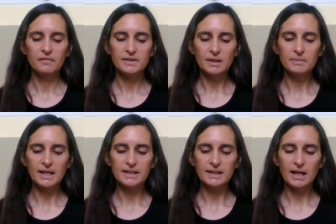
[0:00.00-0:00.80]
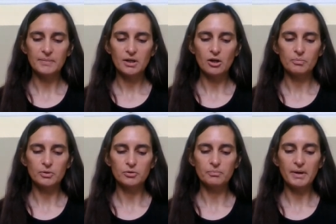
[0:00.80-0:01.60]
For some days I kept the Coke
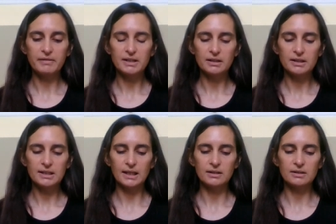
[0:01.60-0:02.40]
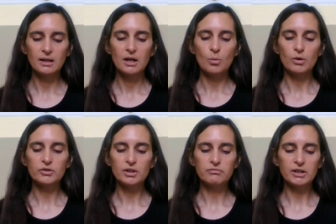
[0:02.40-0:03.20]
bottle buried under the sand
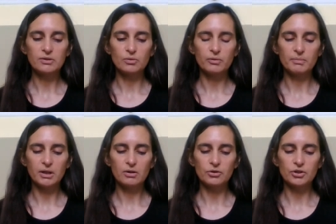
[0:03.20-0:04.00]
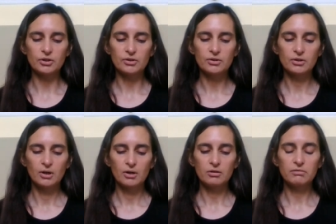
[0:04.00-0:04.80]
whilst I wrestled with my conscience,
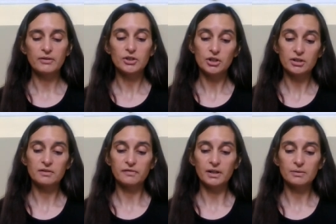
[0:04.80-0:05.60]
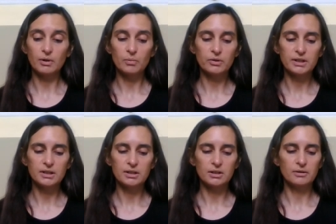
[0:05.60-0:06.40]
or rather justified what I
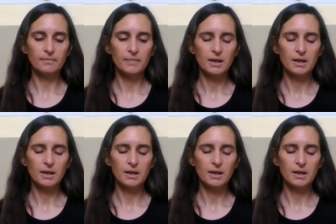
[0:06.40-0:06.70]
wanted to do.